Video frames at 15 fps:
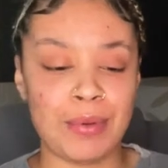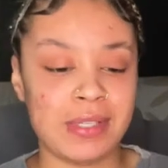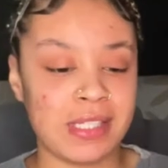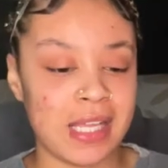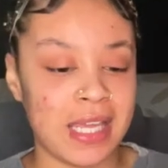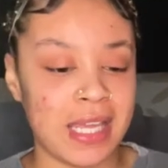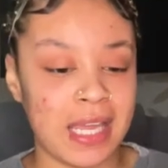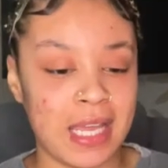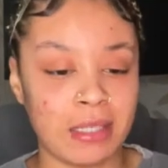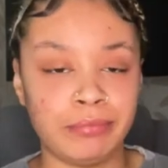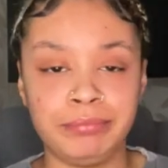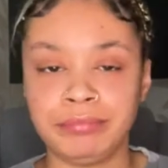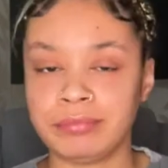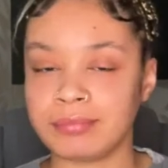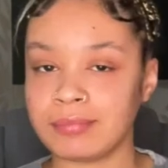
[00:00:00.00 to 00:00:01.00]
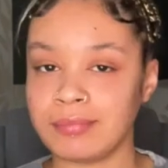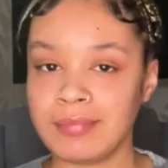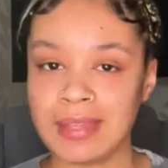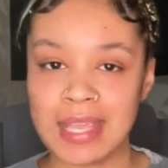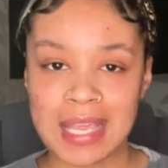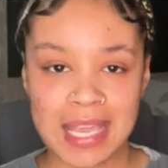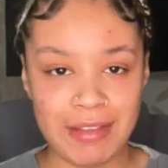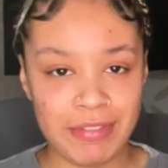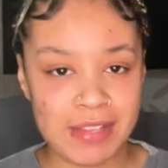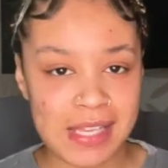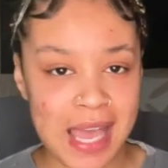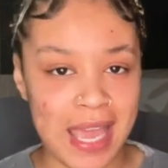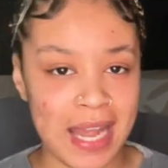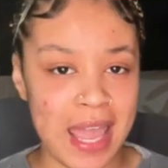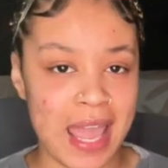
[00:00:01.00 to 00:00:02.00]
I was saying, if there's
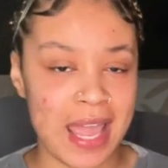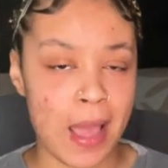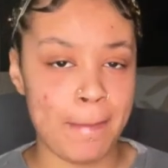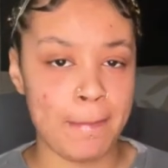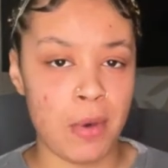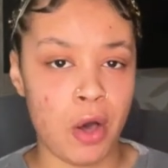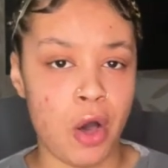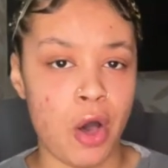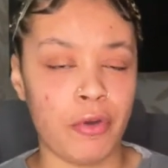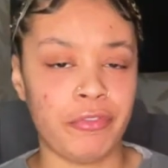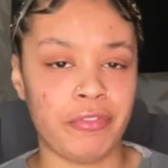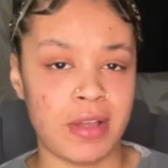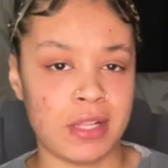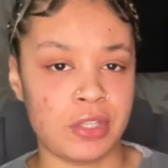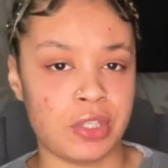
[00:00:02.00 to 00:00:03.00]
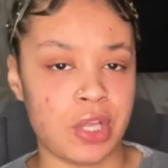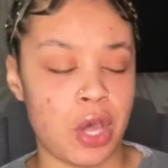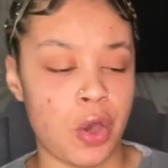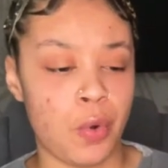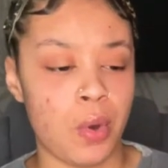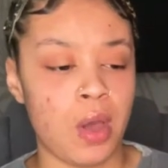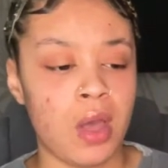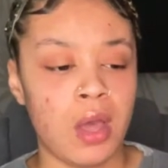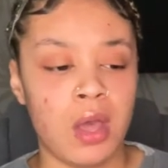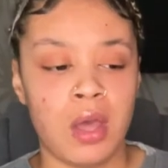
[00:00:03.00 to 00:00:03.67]
any more Frenzo